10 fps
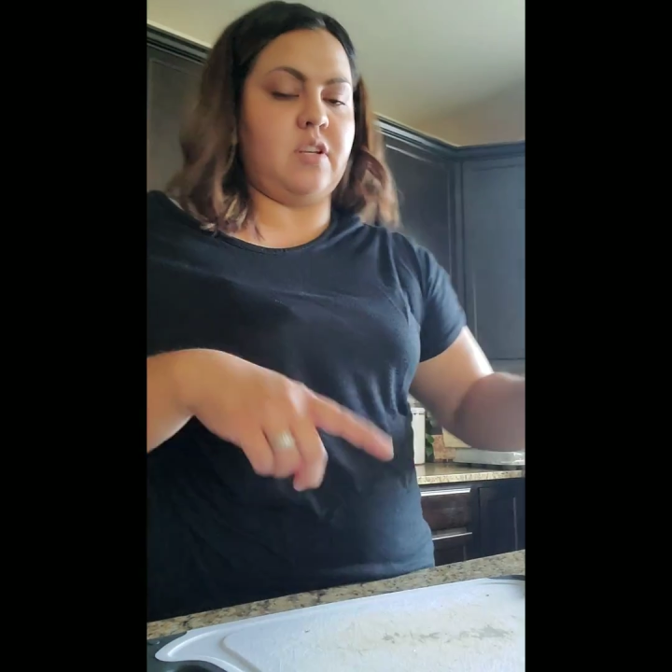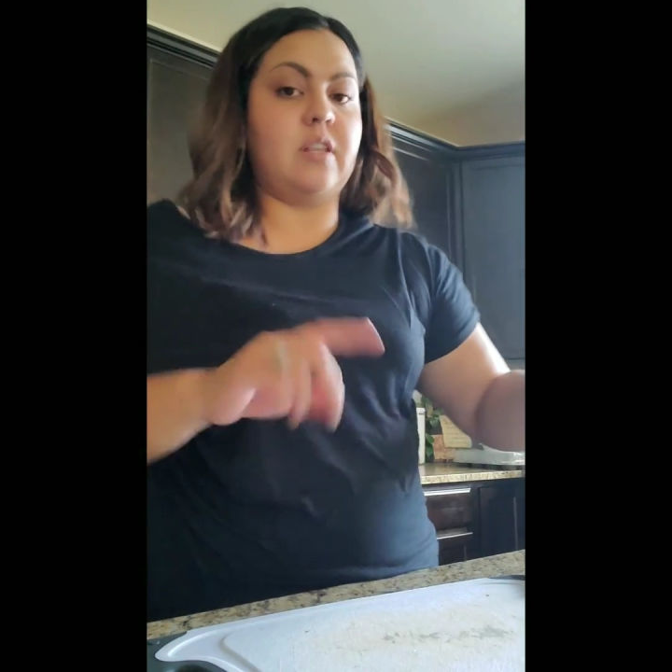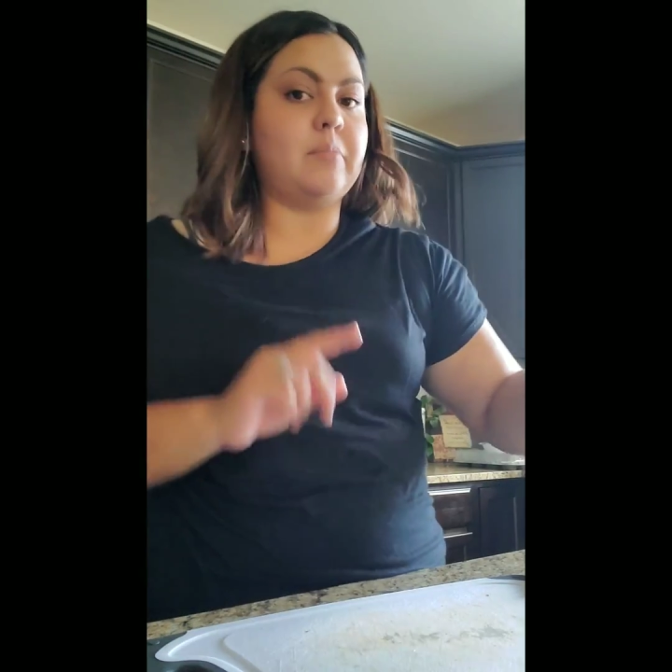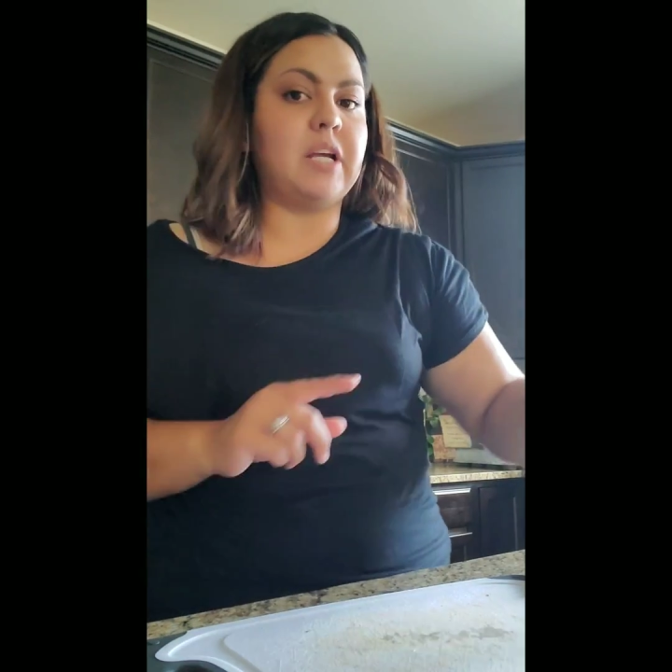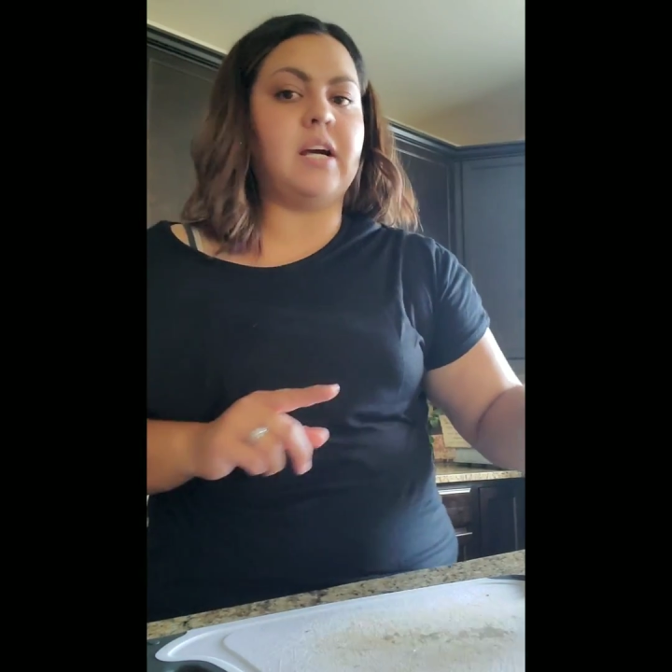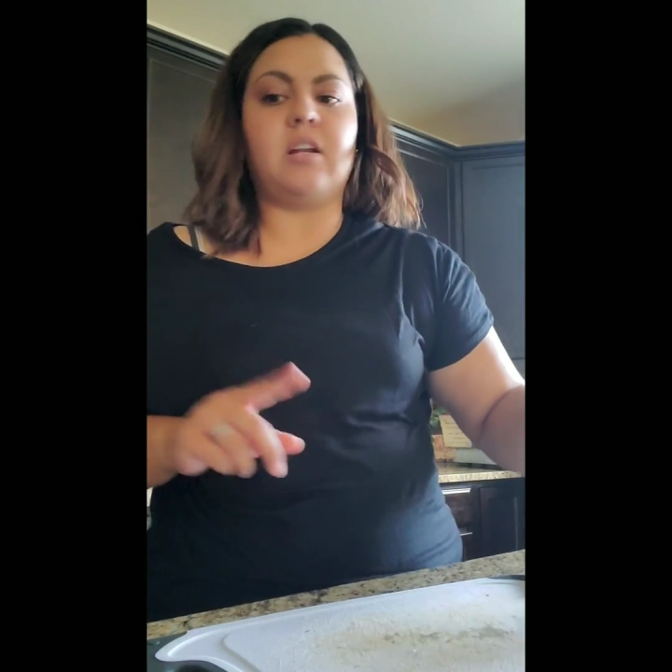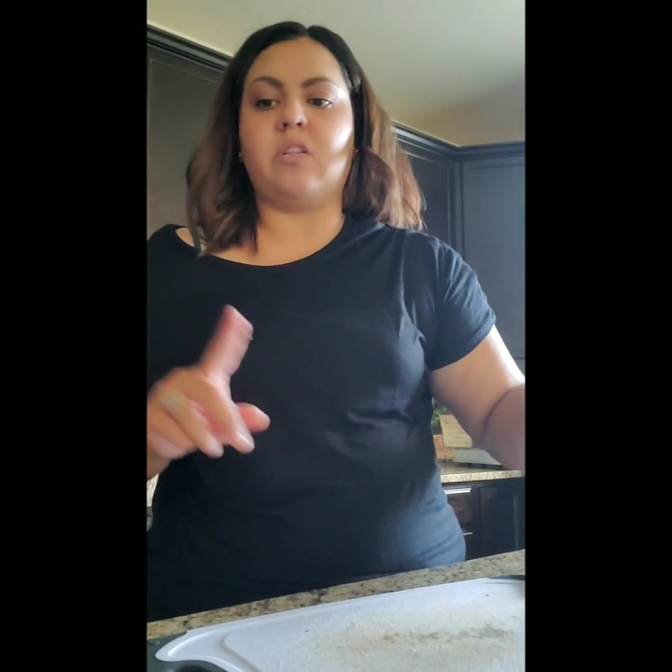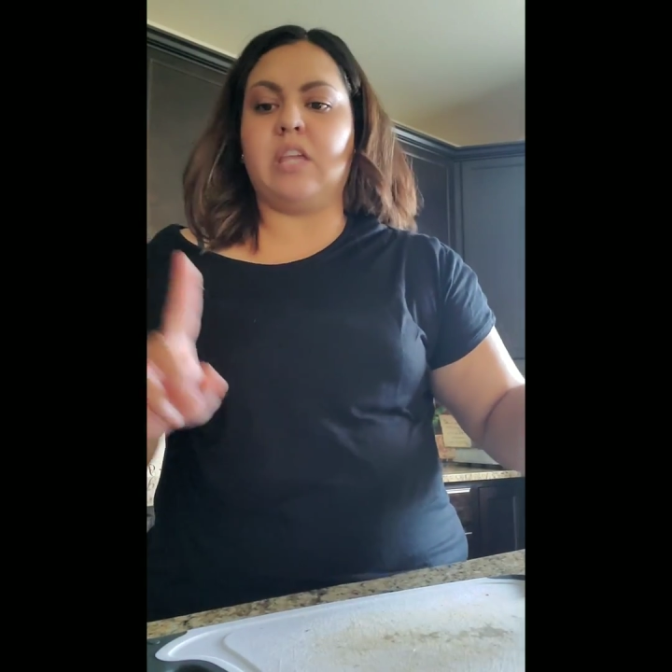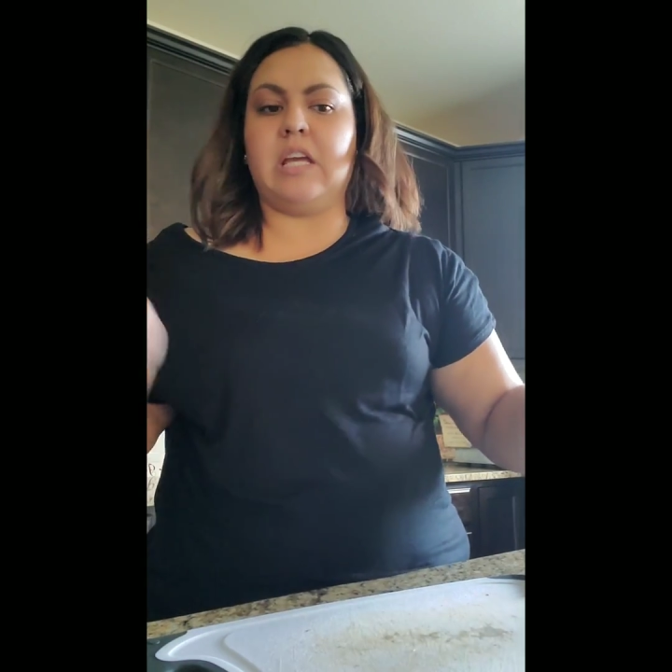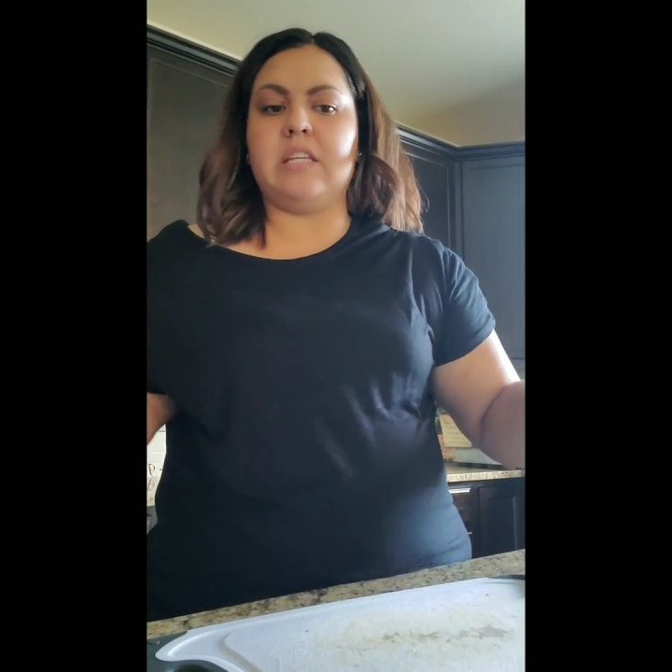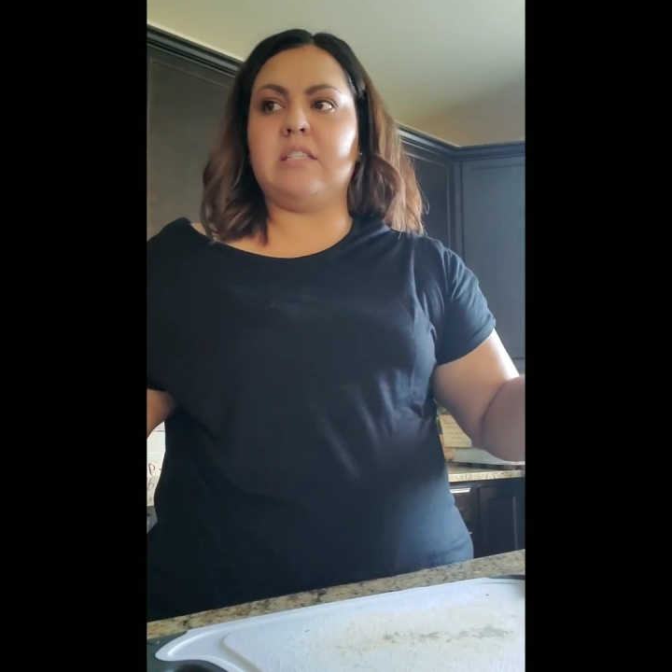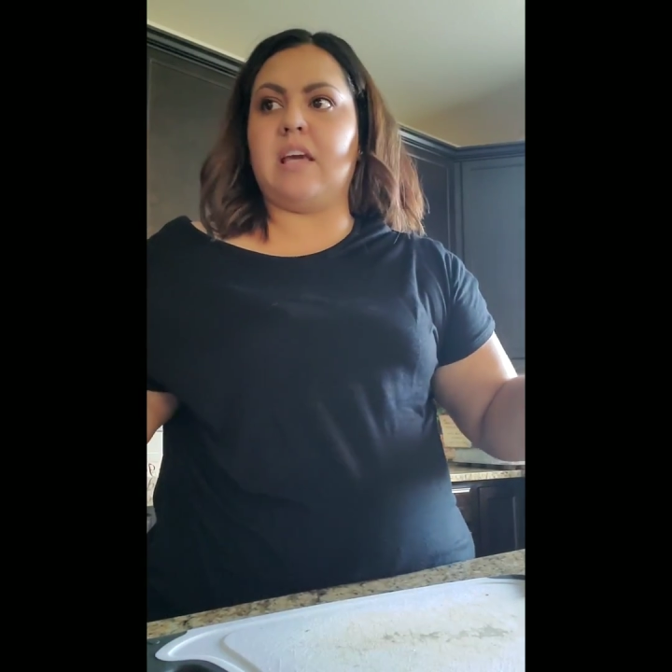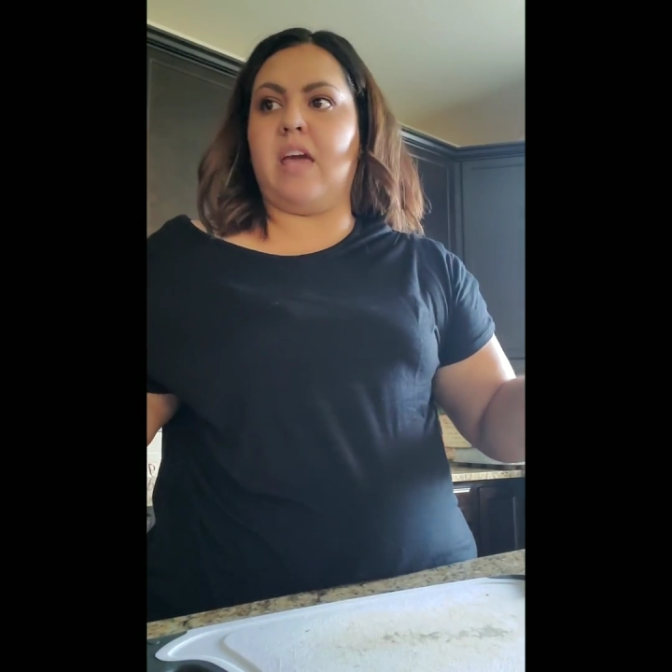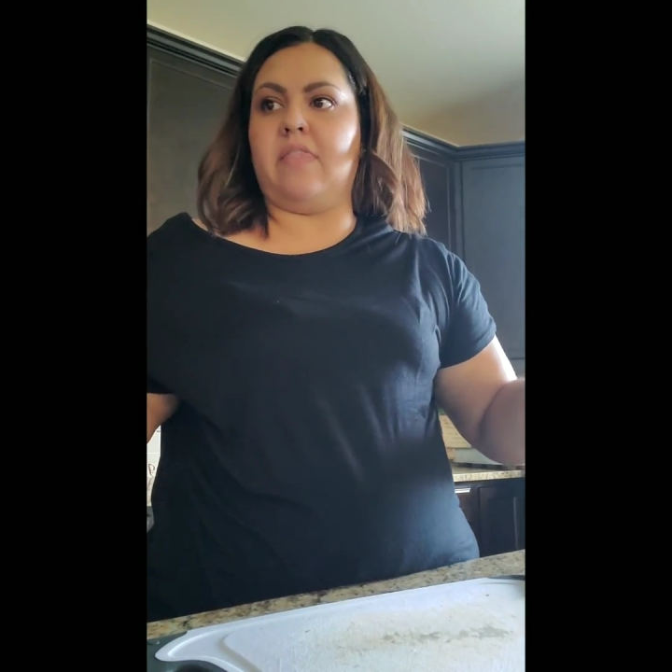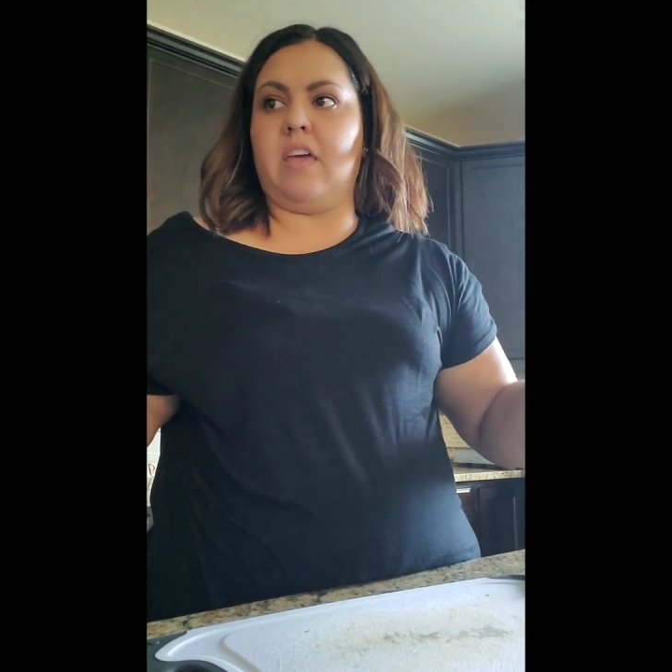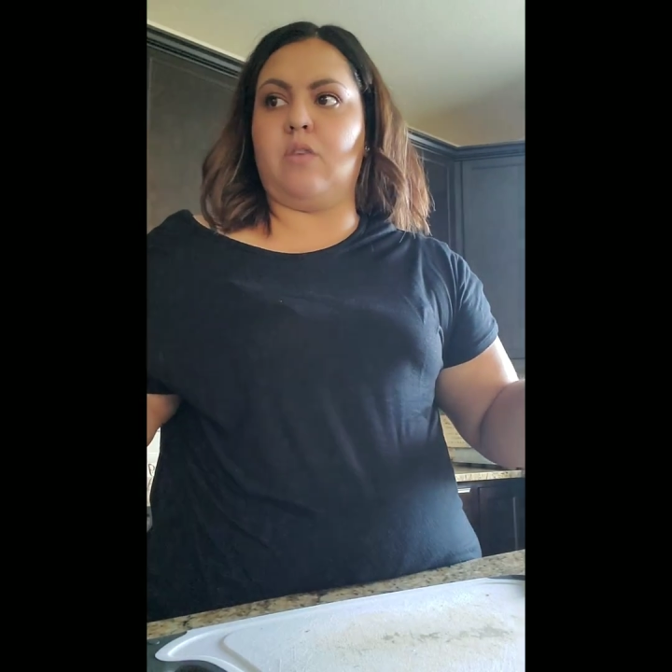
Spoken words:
So let me cut all these and